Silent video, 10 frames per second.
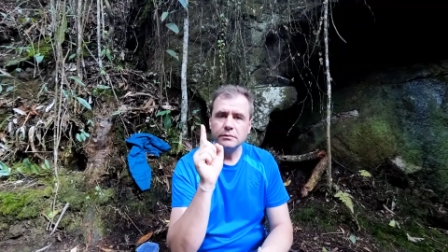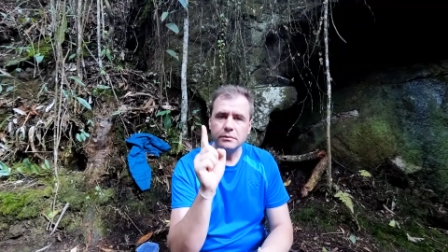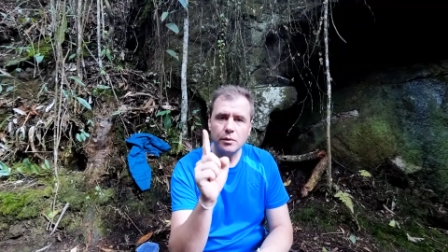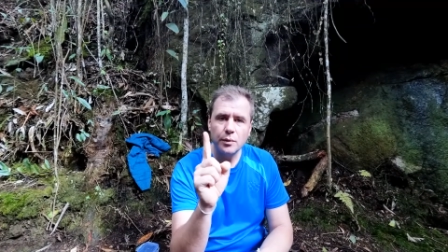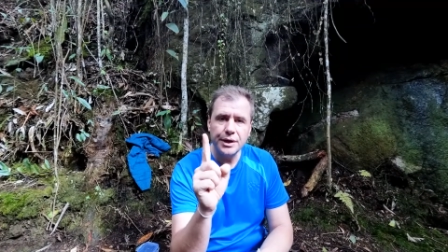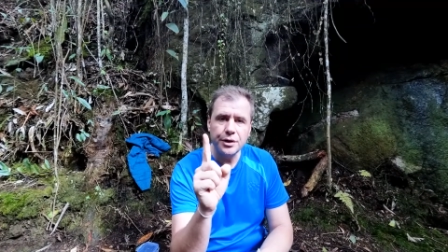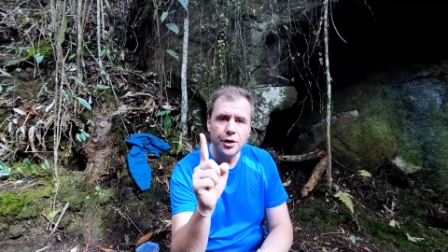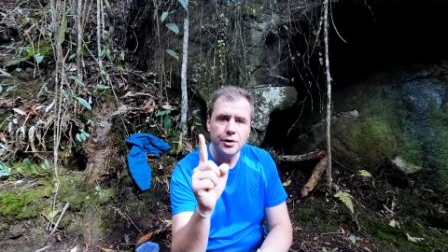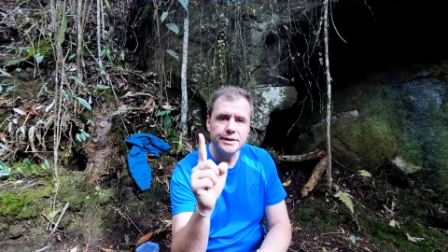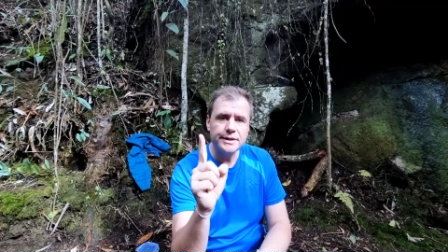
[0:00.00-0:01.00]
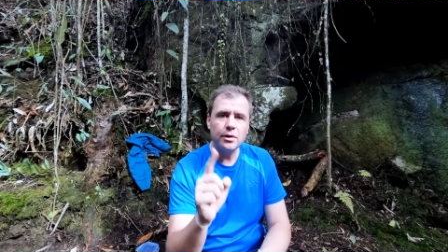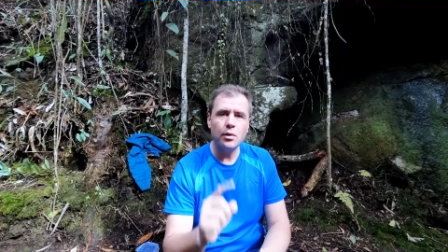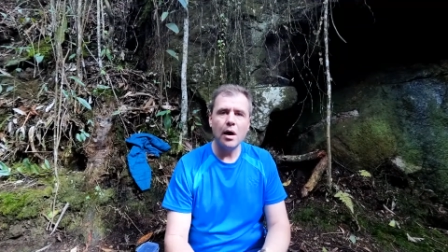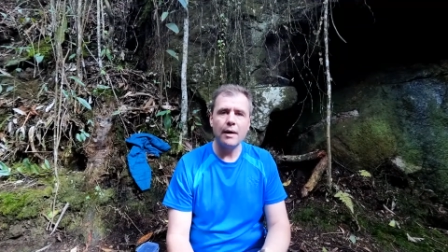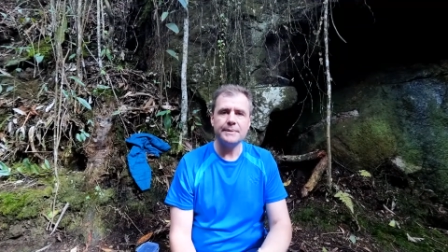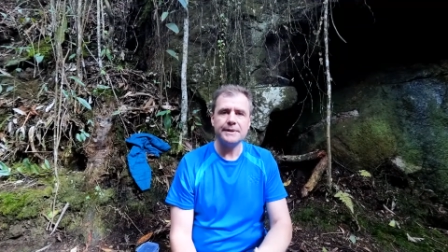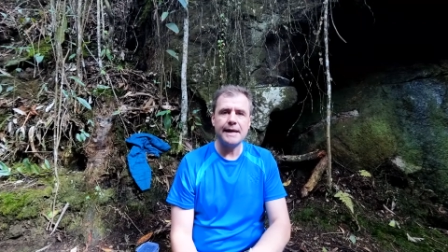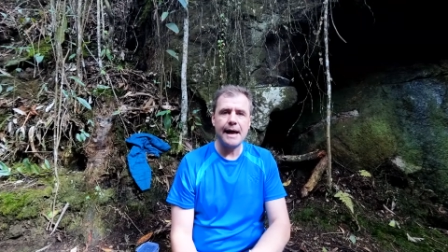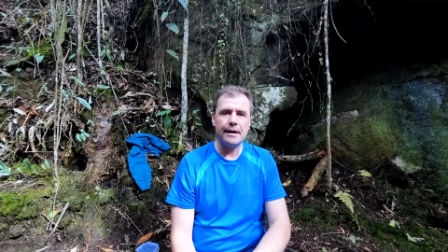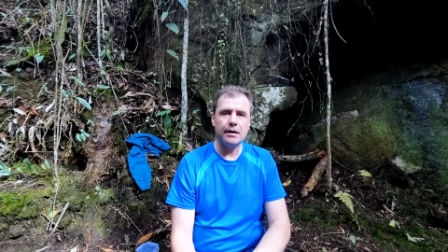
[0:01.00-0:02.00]
we could still
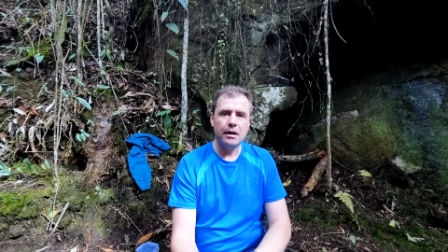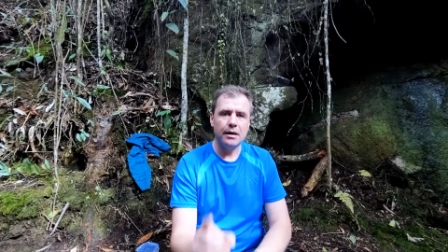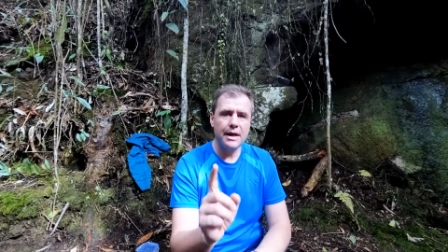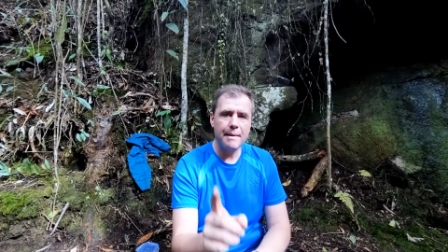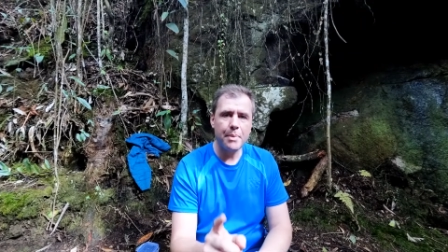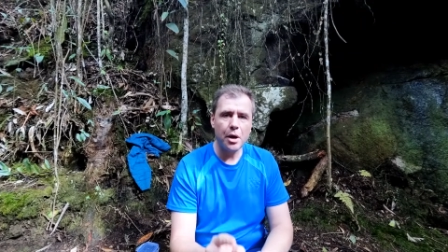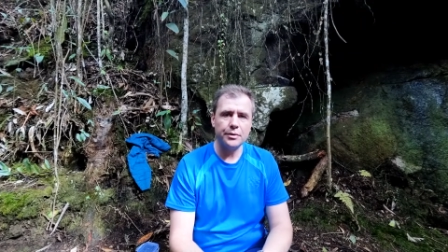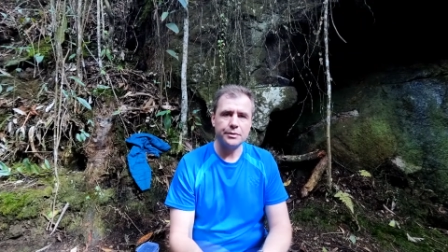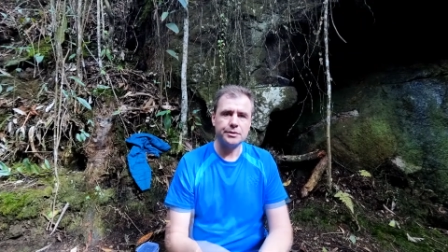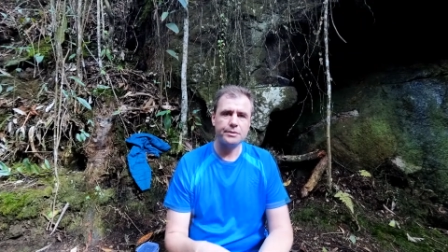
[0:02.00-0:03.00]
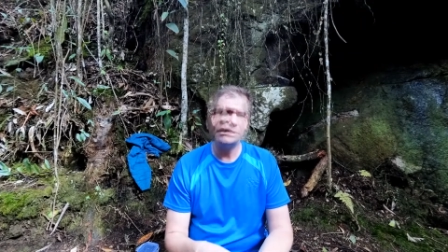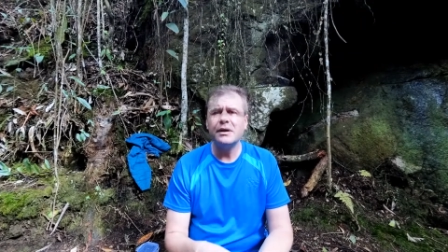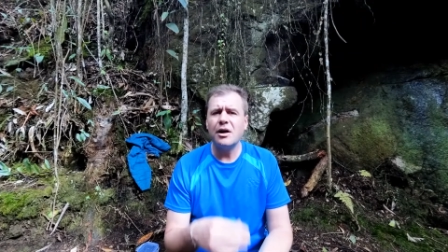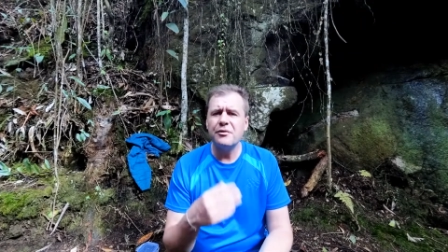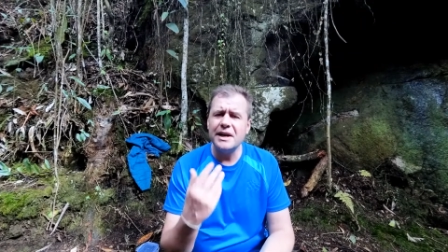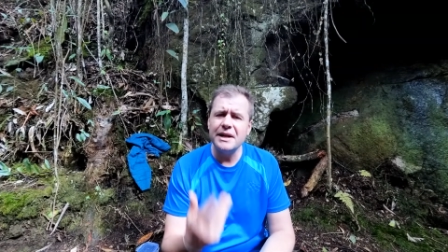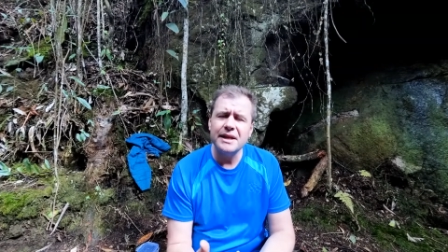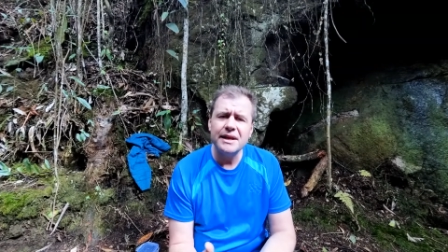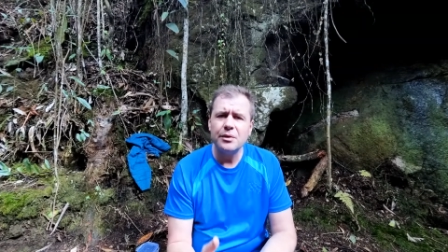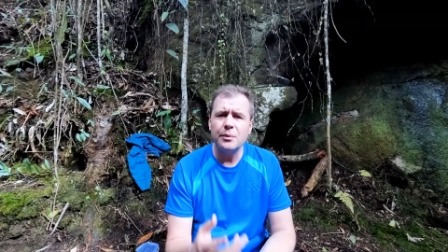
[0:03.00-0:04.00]
upset their bones. I really
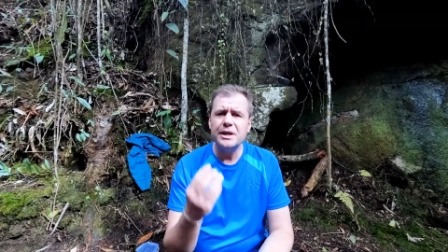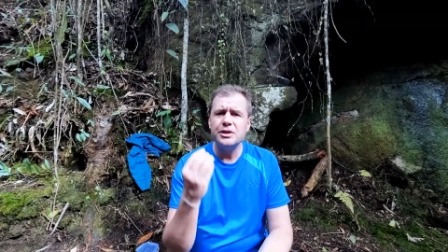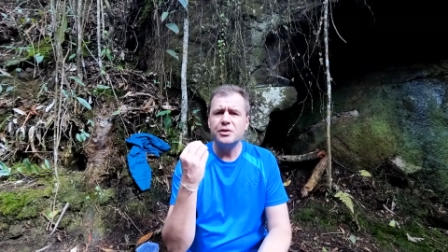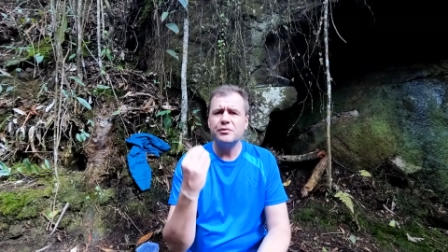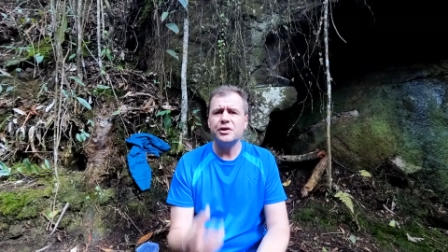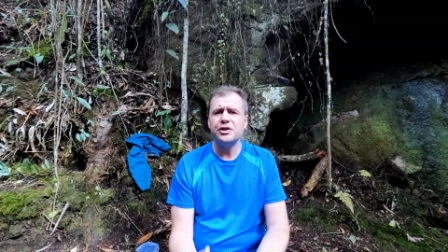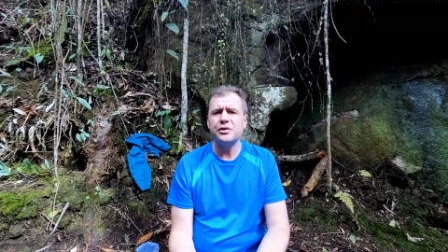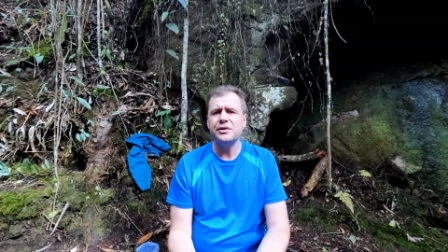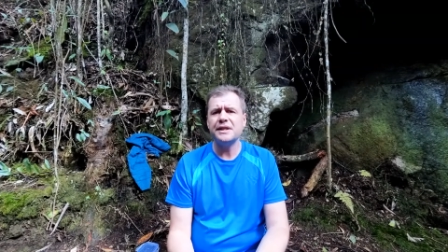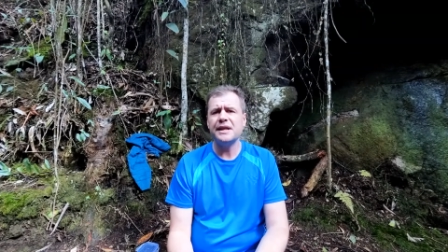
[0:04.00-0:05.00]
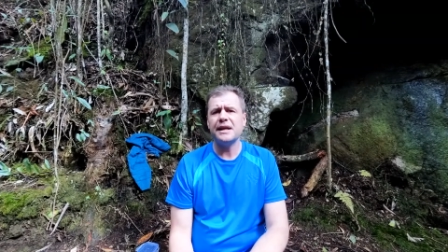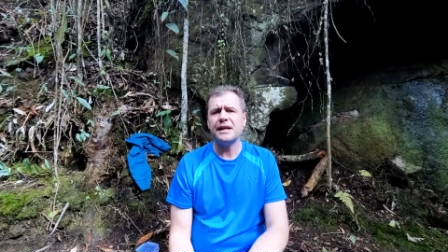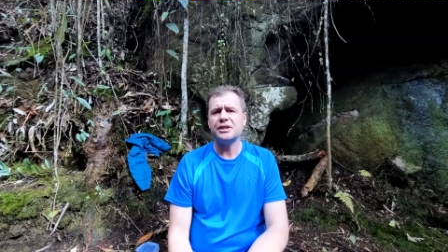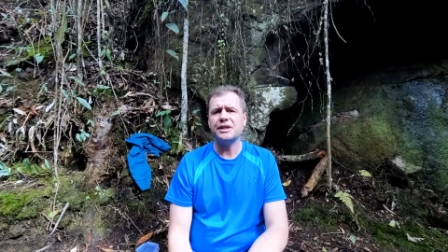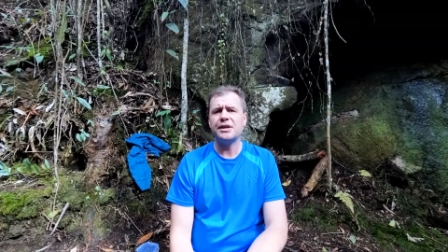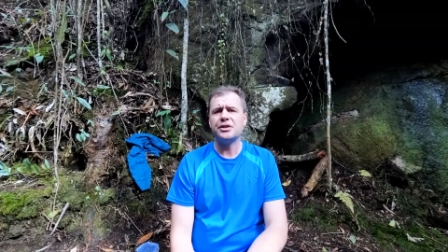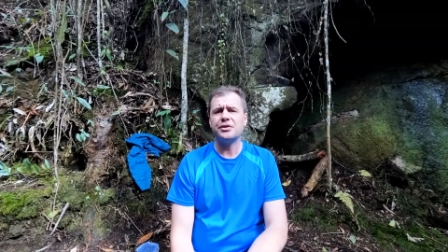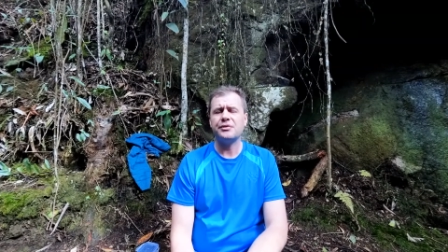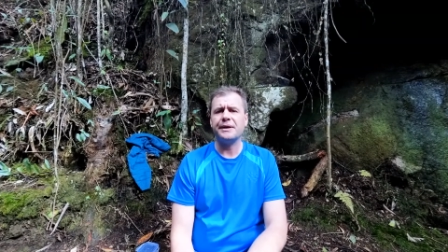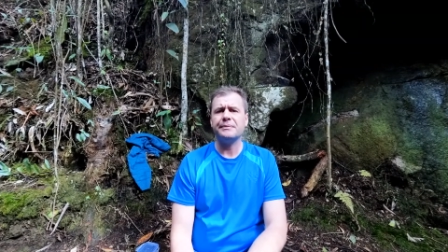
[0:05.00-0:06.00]
think that we should reduce the English
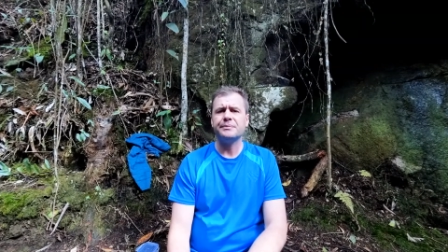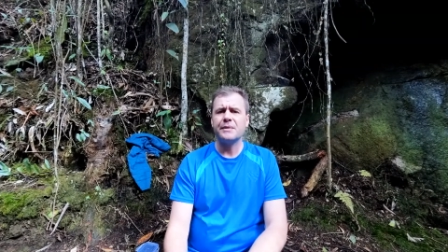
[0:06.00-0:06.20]
dictionary.